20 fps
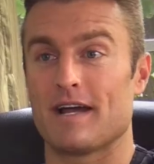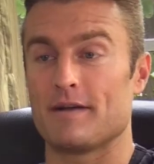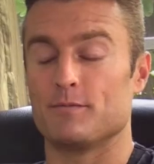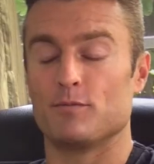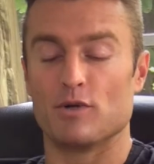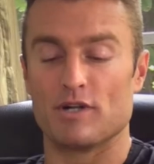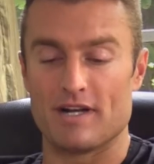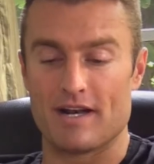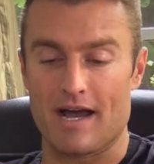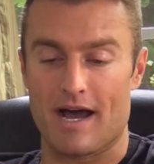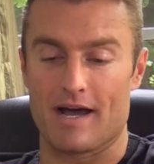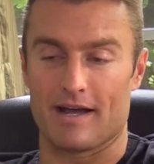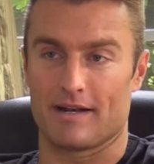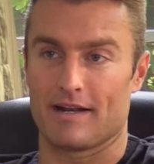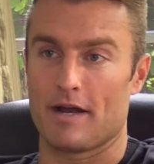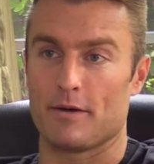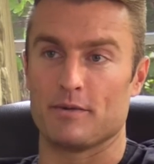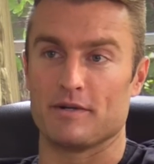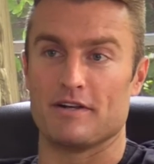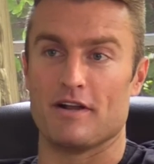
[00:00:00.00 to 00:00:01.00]
I mm-hmm. would not.
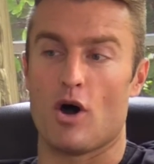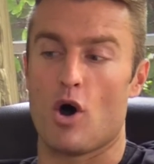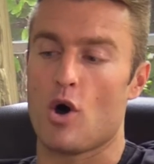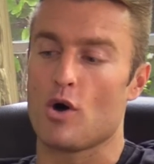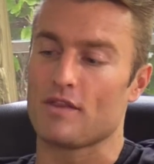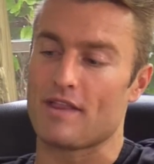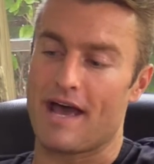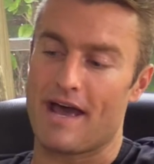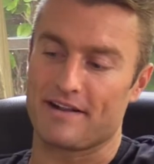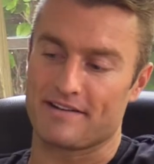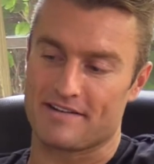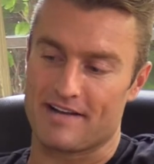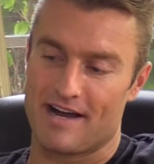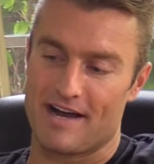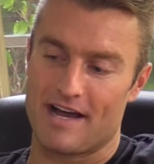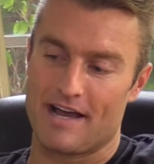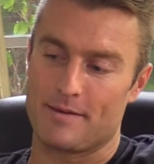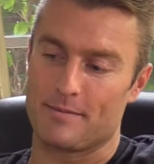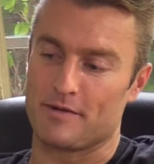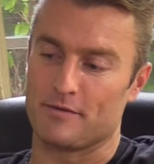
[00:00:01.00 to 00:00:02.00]
I would all that
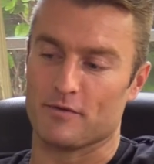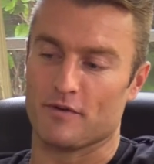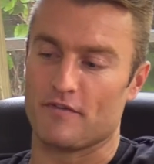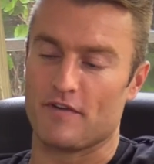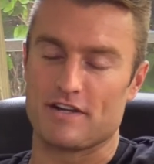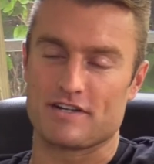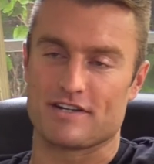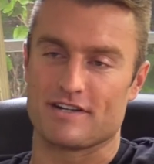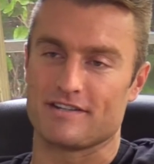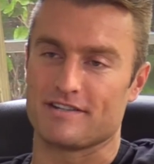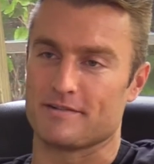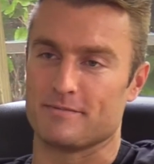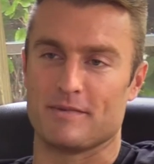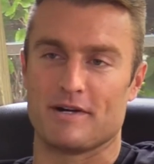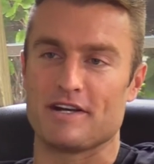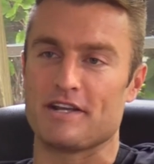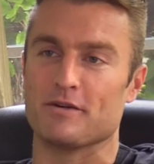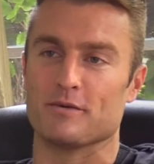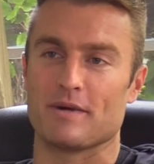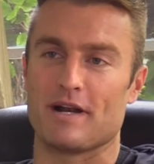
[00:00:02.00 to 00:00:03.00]
time and revisions and
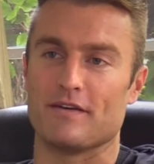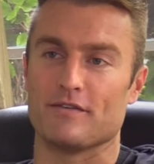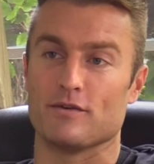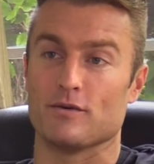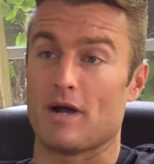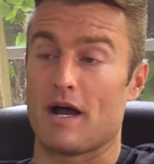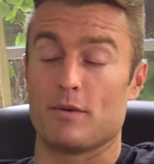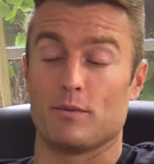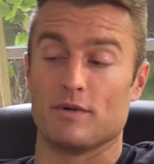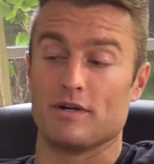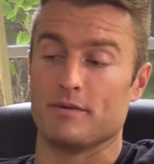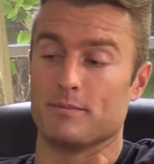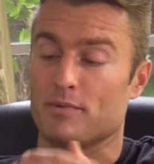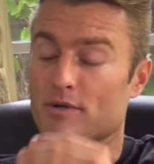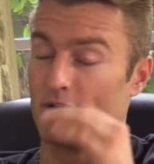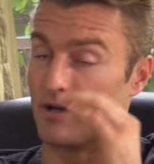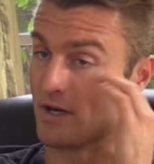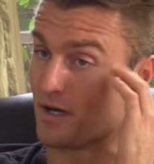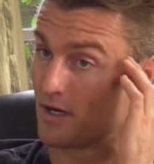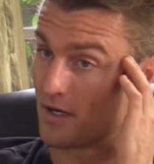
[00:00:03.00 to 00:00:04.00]
money or whatever. I wouldn't
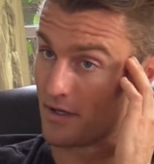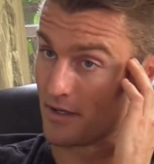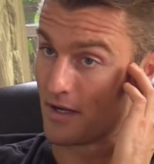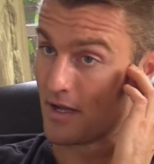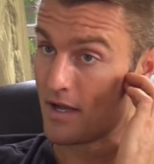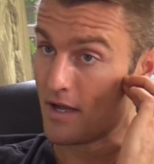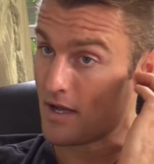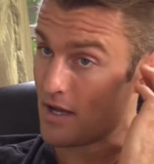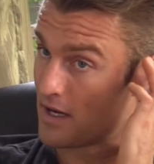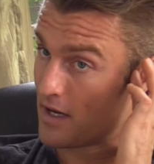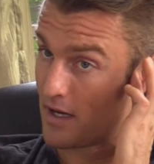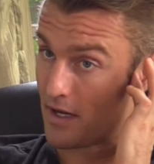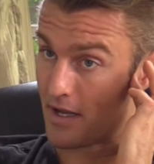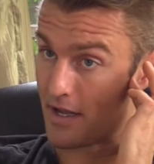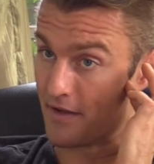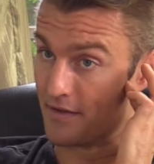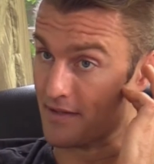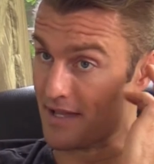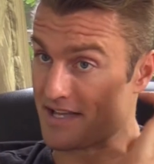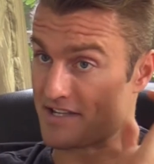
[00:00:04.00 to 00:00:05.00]
put it on
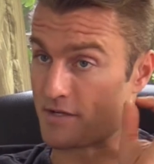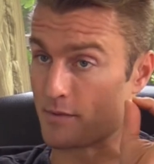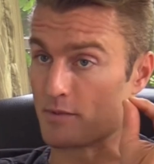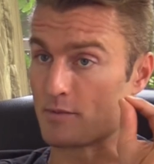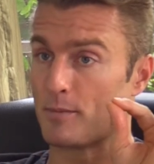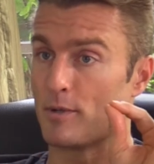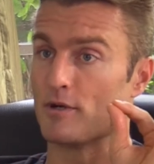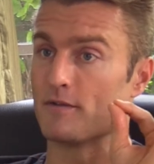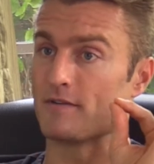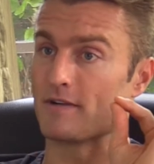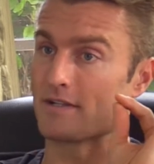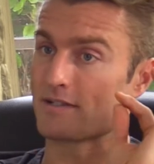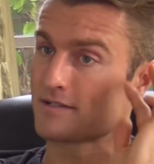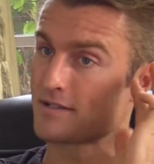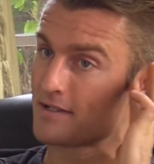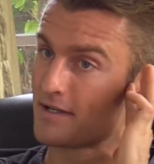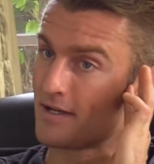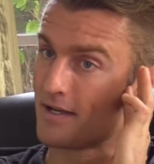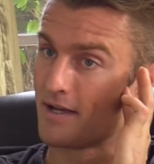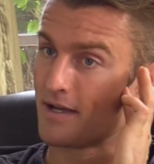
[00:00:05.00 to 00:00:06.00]
unless it was perfect.
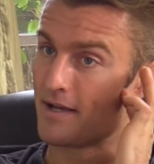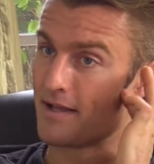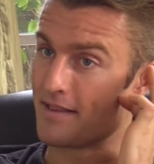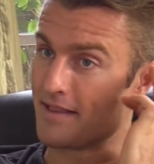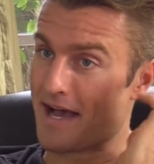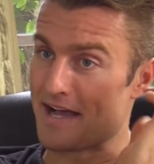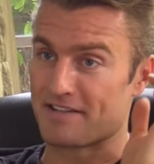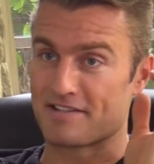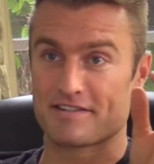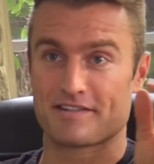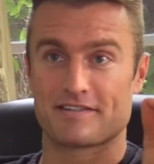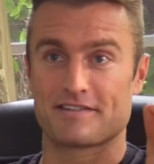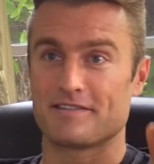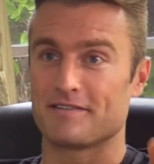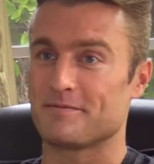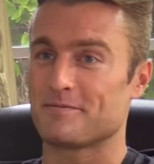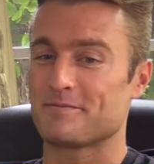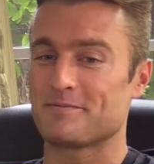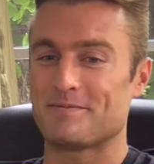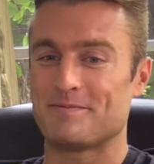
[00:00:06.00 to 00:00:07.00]

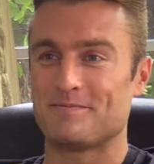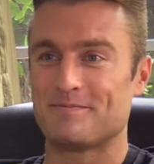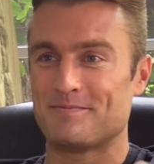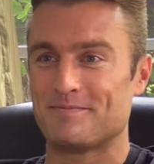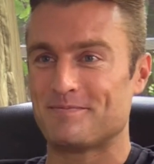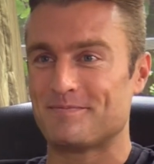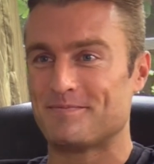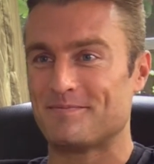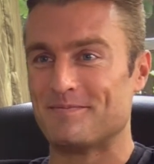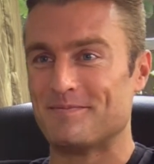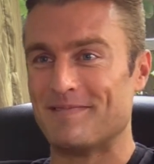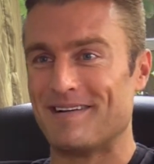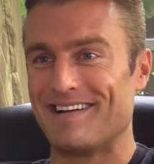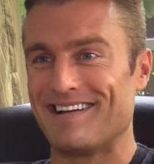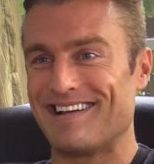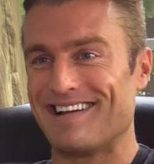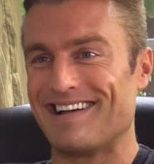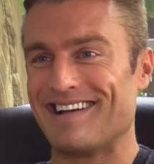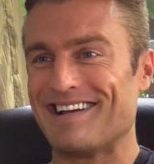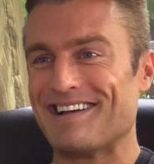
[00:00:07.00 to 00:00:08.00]
That's and that's why people love
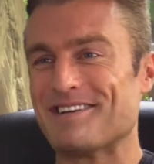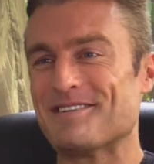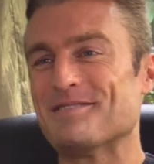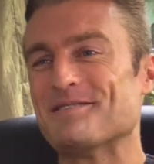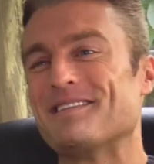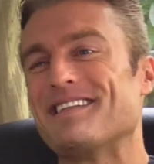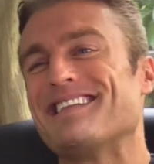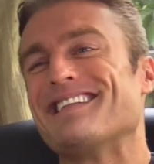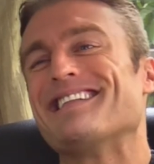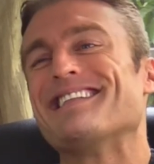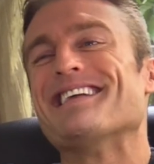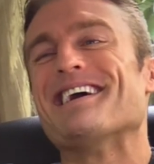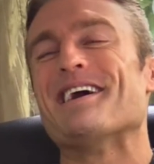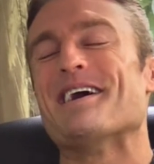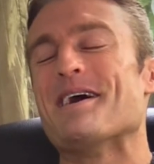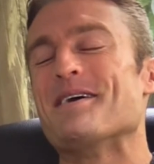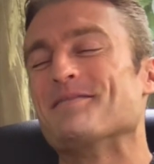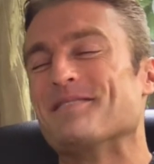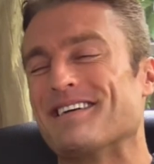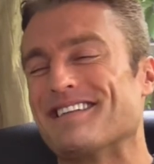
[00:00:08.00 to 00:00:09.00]
your product. No,
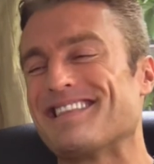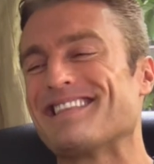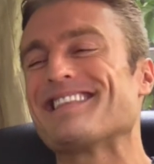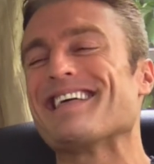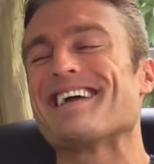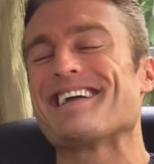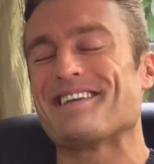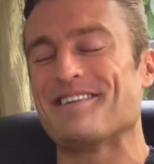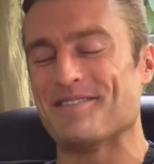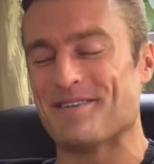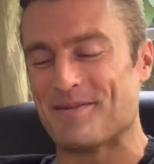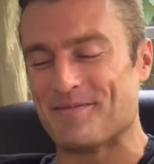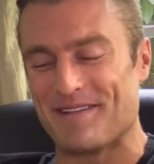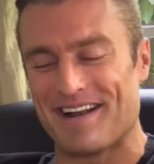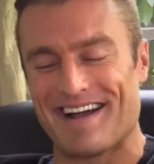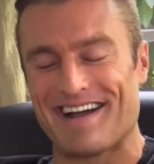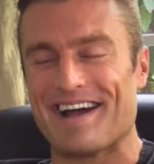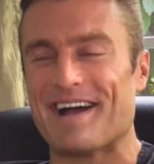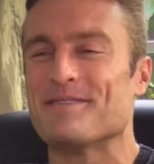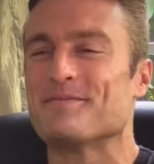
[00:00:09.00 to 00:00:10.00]
I mean, thank you. I
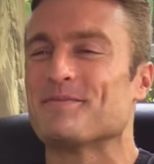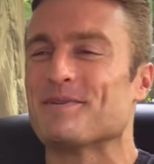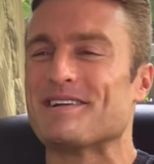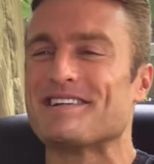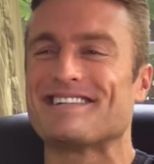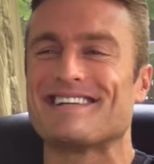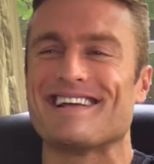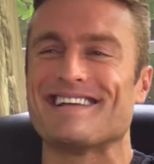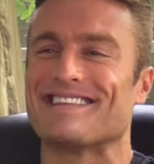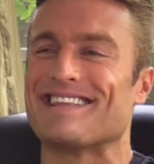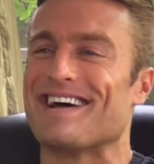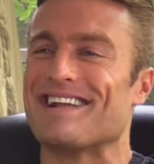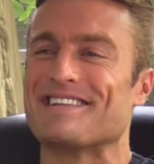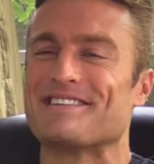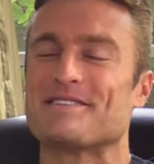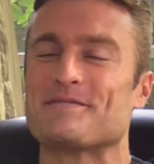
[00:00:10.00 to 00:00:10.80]
mean, I, I appreciate that.